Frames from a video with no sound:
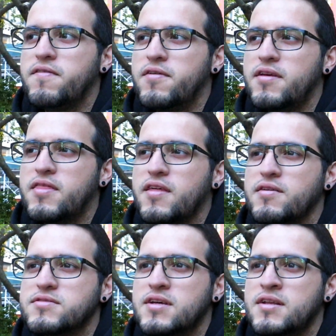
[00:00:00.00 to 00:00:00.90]
forty
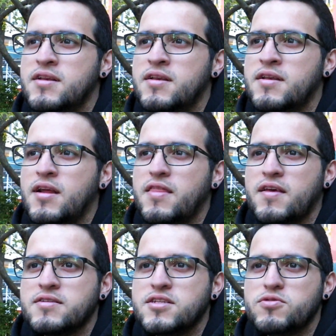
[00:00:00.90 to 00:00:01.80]
thousand, I
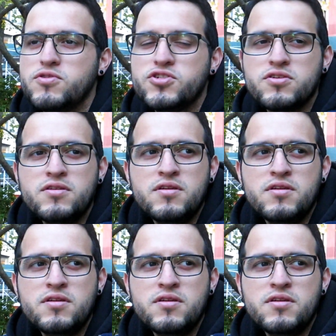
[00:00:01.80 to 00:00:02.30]
think is the tuition.